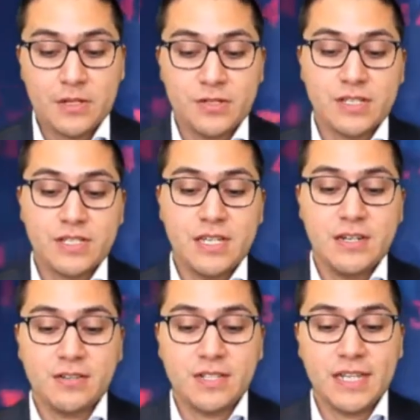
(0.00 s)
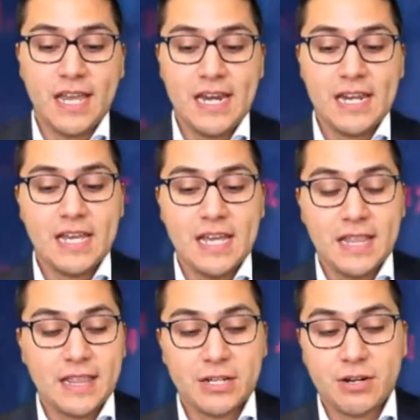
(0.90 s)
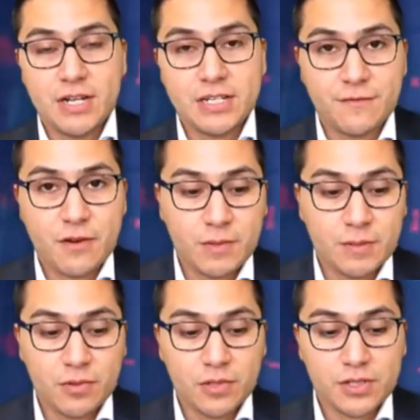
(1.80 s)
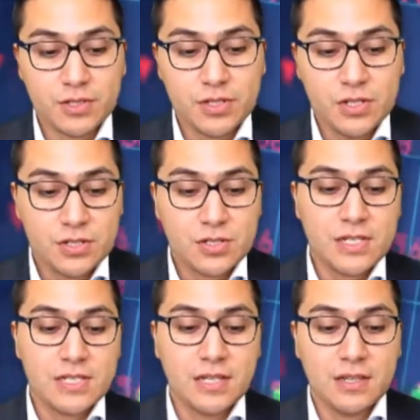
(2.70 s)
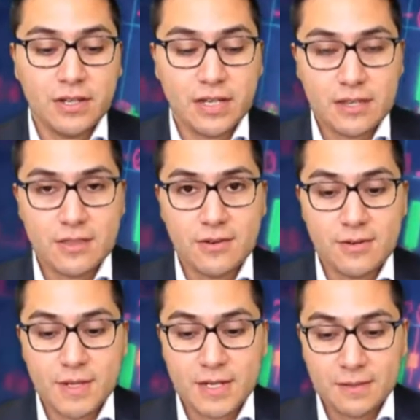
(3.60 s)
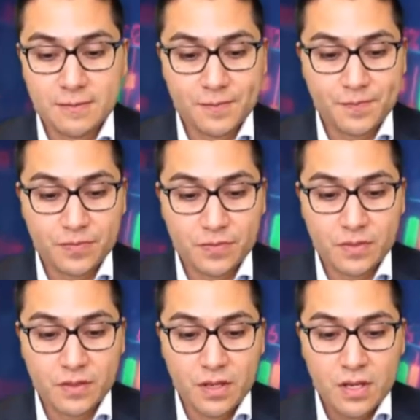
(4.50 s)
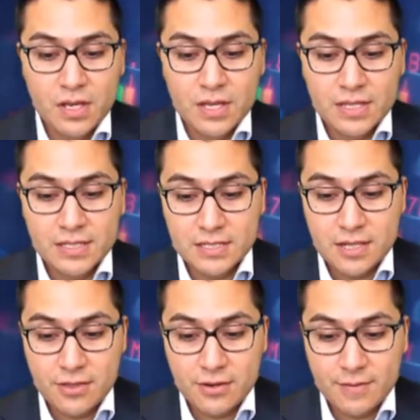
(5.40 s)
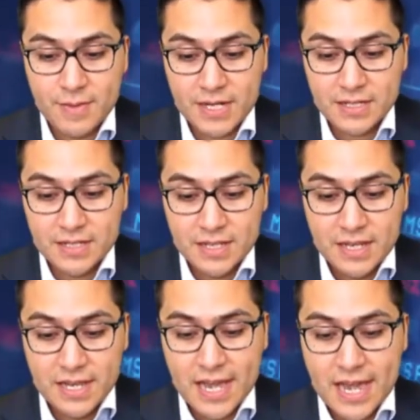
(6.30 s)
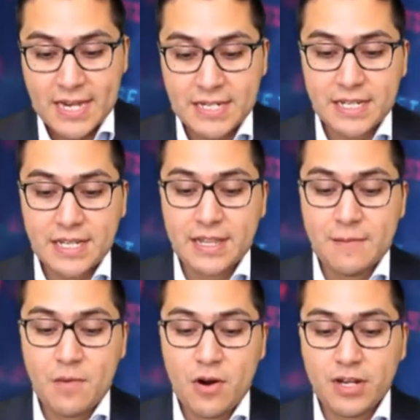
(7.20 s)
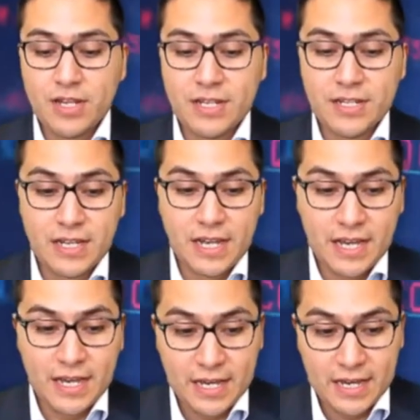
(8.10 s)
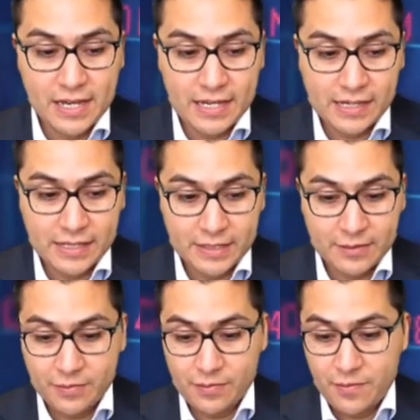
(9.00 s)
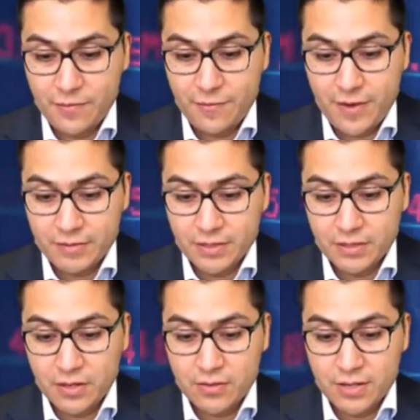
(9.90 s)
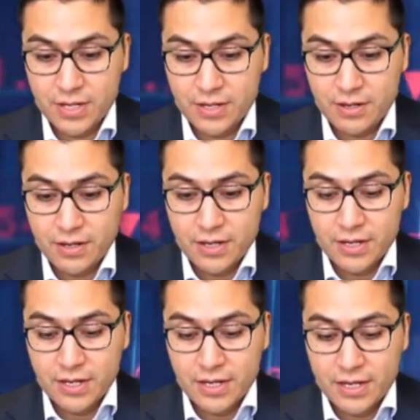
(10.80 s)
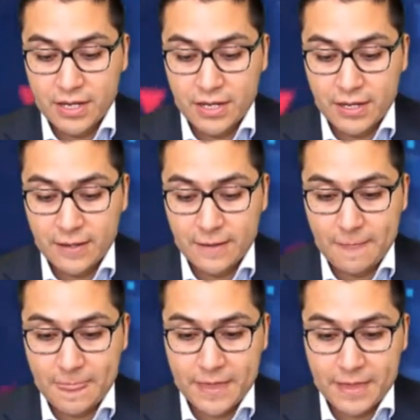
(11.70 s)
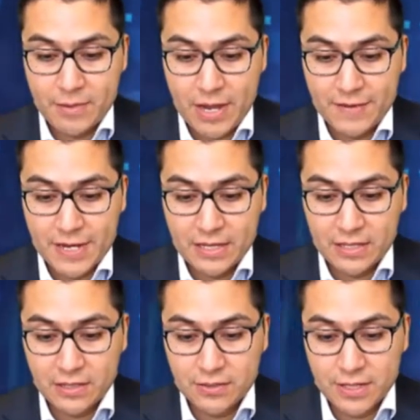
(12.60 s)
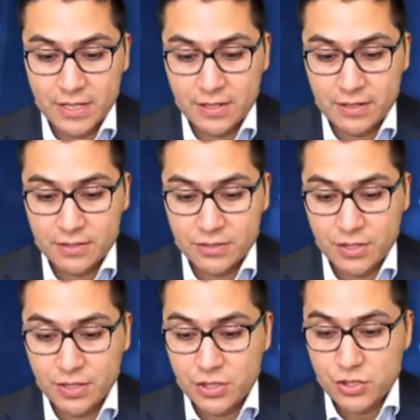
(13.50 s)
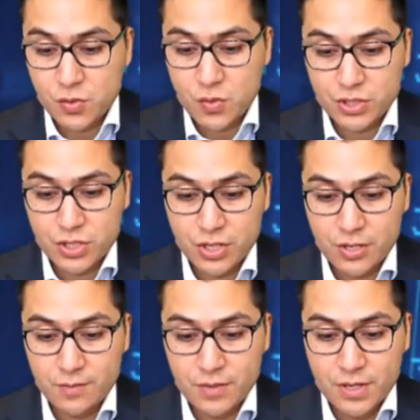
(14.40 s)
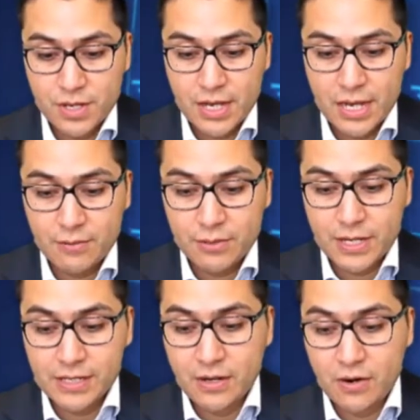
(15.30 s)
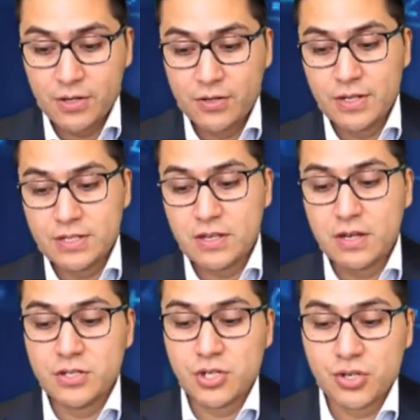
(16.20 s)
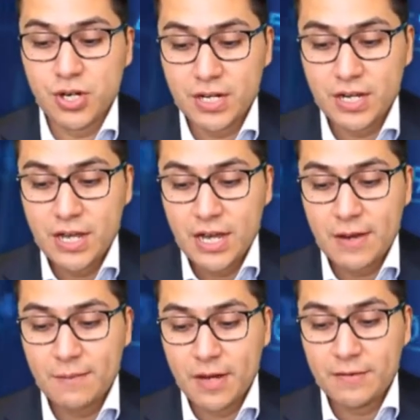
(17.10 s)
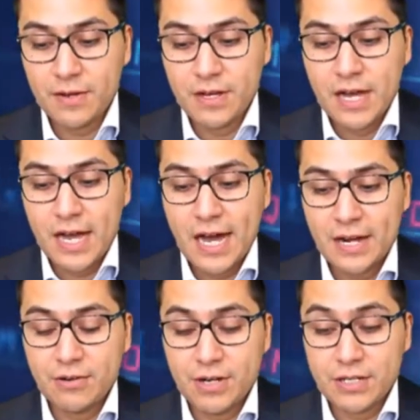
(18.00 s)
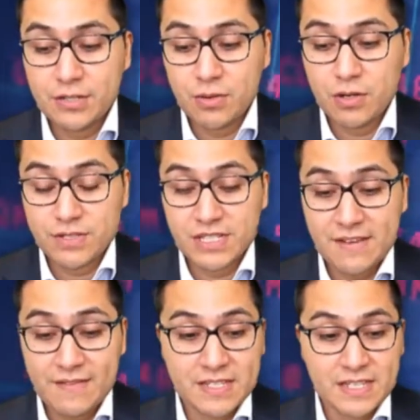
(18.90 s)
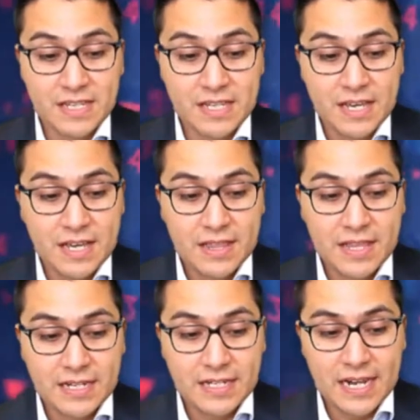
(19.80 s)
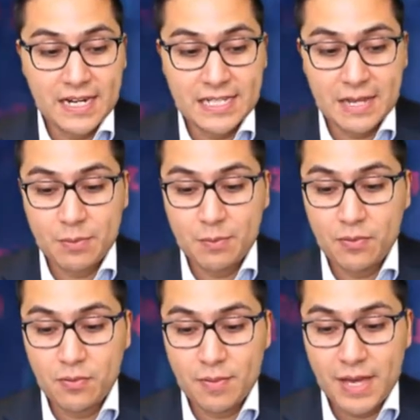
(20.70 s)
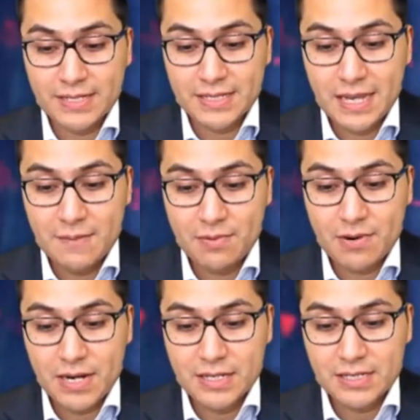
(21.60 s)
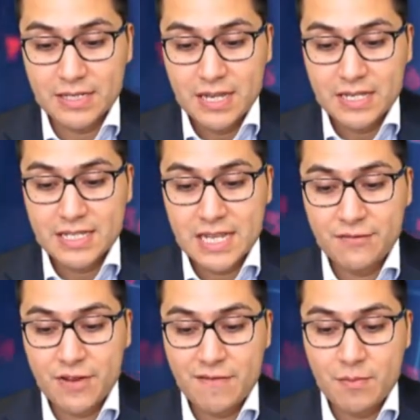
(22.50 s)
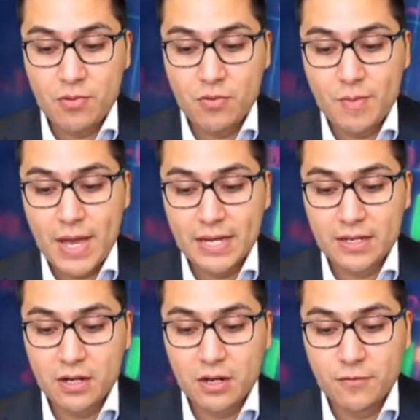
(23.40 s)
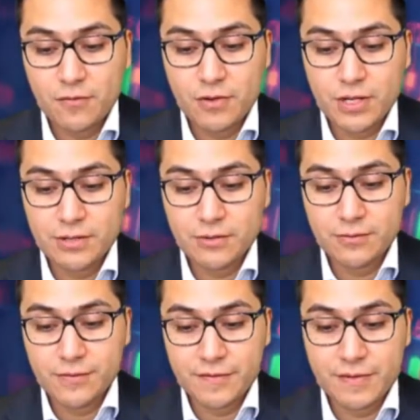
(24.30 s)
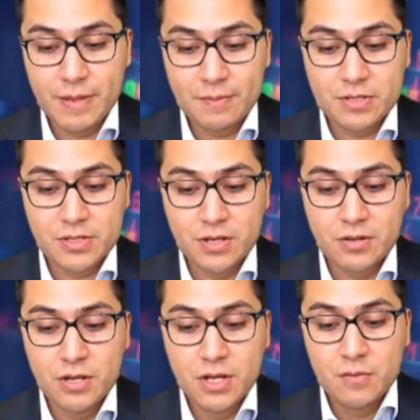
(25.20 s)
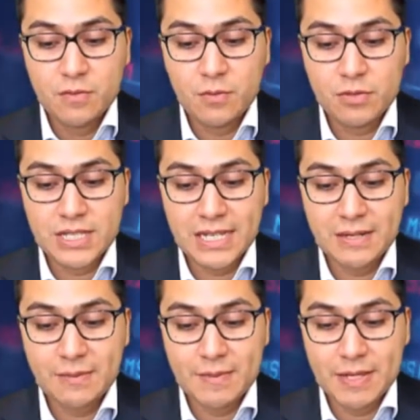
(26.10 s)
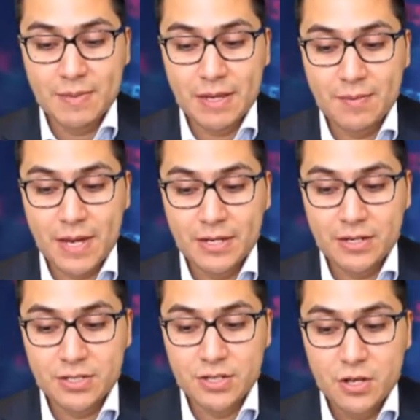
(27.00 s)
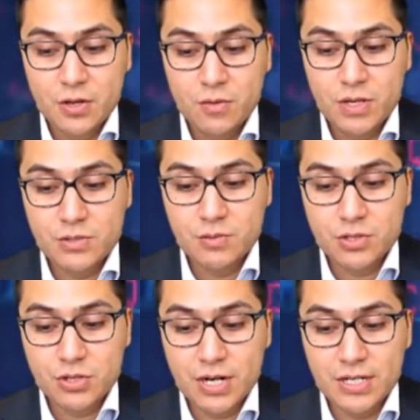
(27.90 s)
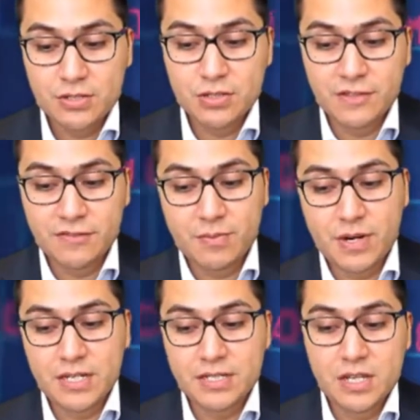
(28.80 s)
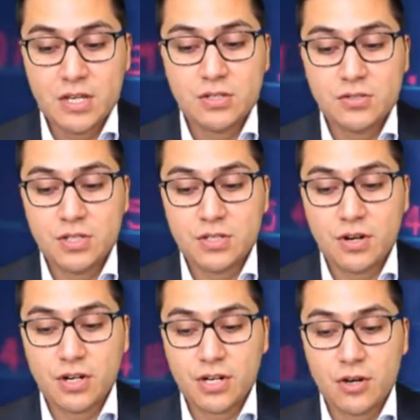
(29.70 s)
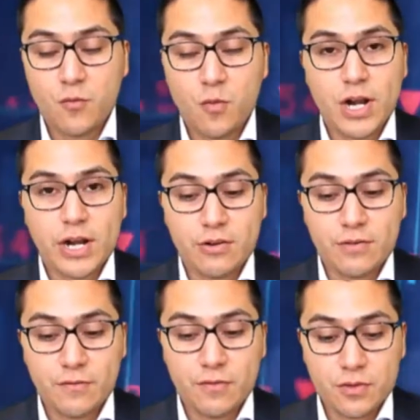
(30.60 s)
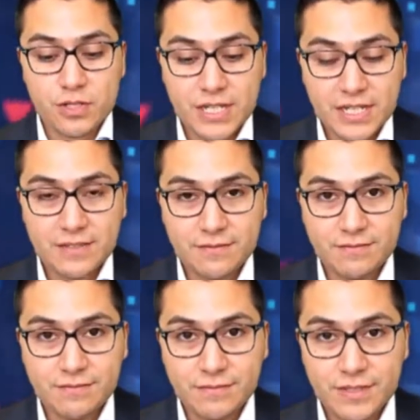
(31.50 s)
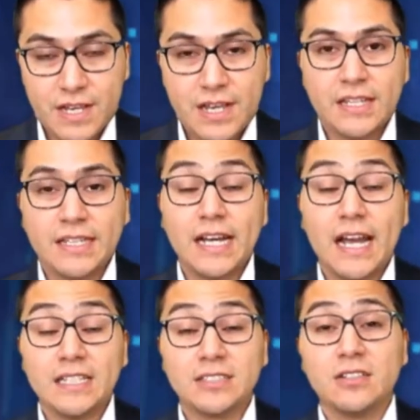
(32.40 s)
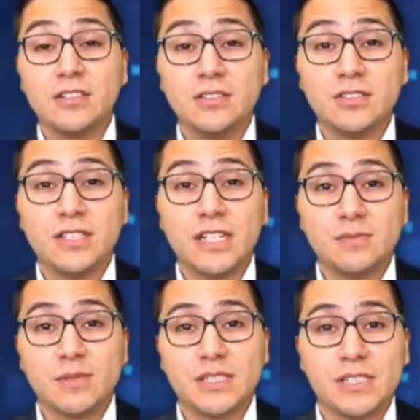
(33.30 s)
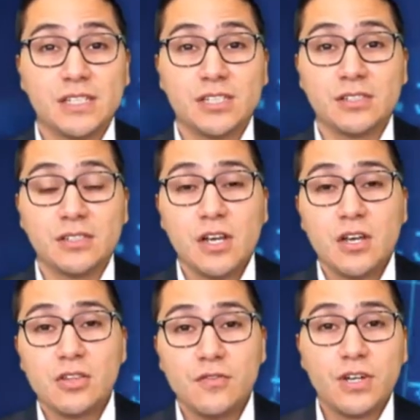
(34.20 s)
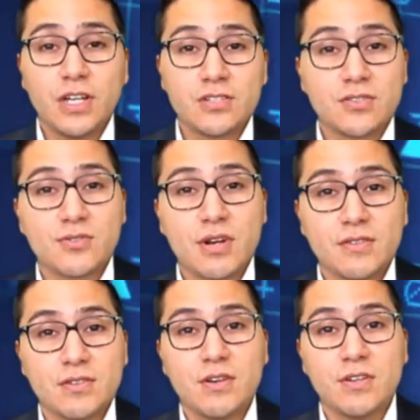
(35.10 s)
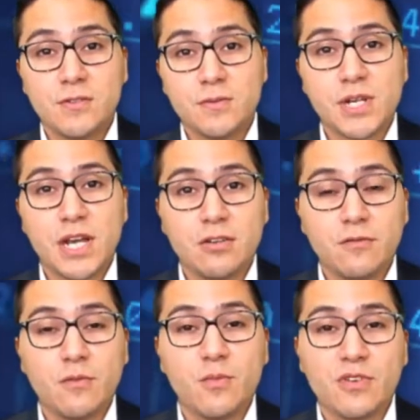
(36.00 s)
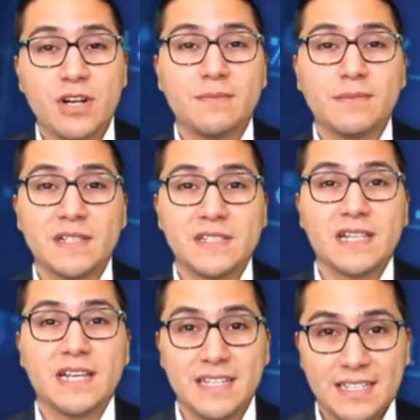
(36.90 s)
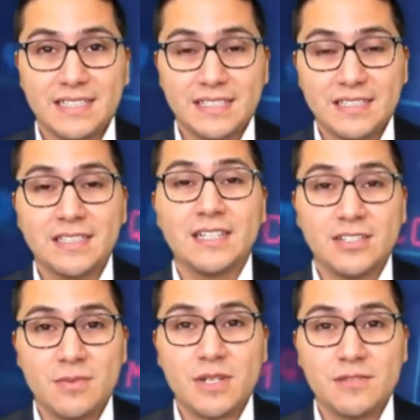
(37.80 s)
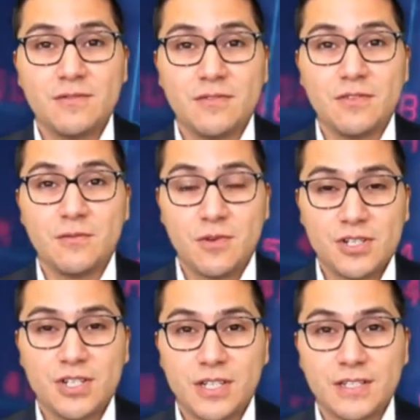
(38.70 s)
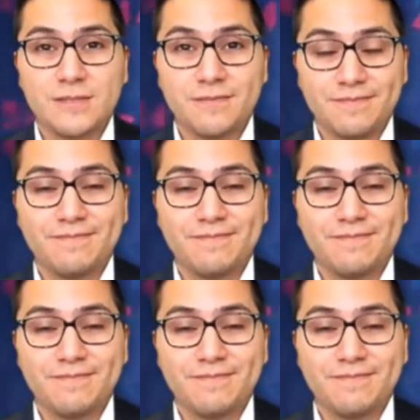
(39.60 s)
But as you can see here on the daily, the trend is firmly bullish. So let's take a look at the 30-minute. This is the 30-minute, and the market found a low here, and then we have another low here. So in the short term, I would argue, as long as you trade above 112.70, that any type of pullbacks in price, say if we have a pullback of 40 or 50 pip or so, will most likely be met by buyers, which will try to lift price to the target of 114. And that, guys, concludes today's presentation. Don't forget to subscribe to our YouTube channel for more updates like these. Thank you so much for watching this.